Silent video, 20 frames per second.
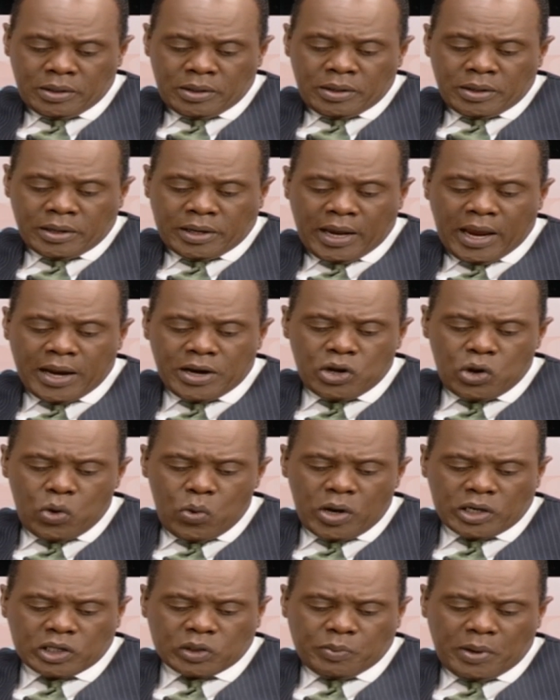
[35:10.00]
Can you
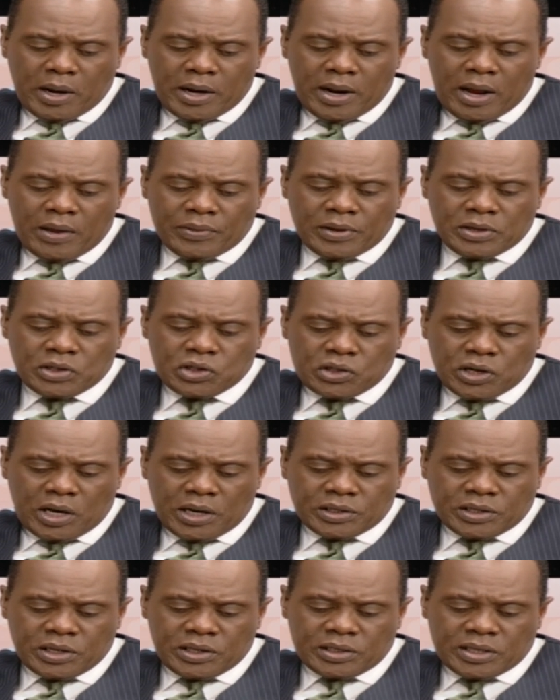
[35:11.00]
explain how the
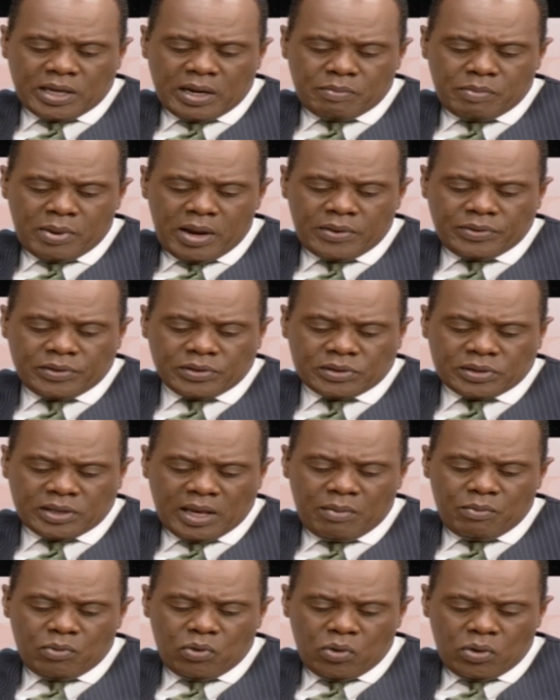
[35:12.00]
judges that made the
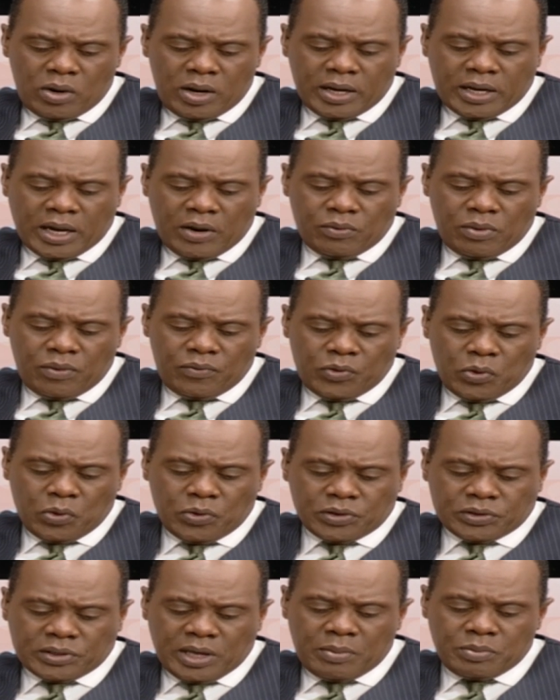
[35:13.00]
same ruling can review
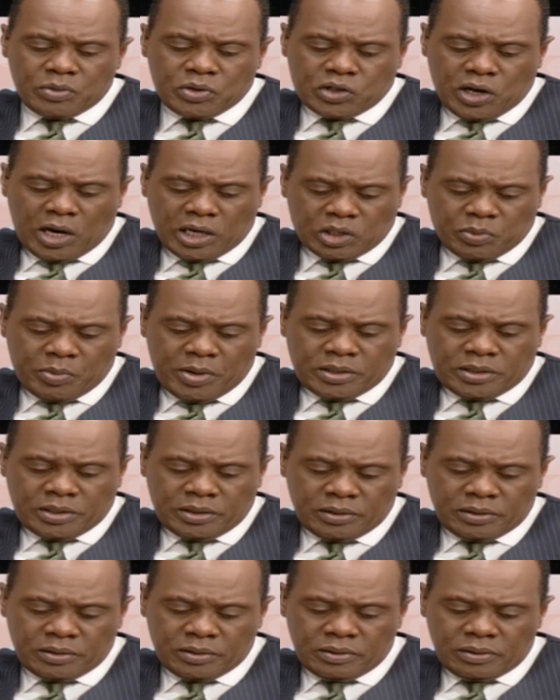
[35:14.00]
the same judgment?
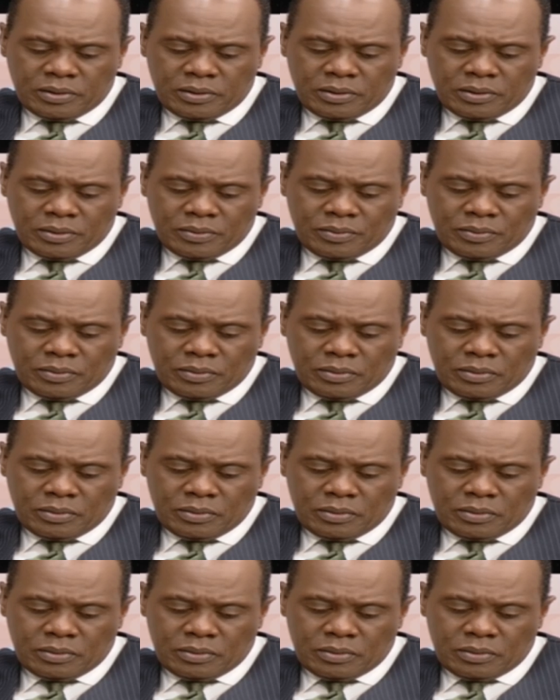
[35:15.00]
Actually, we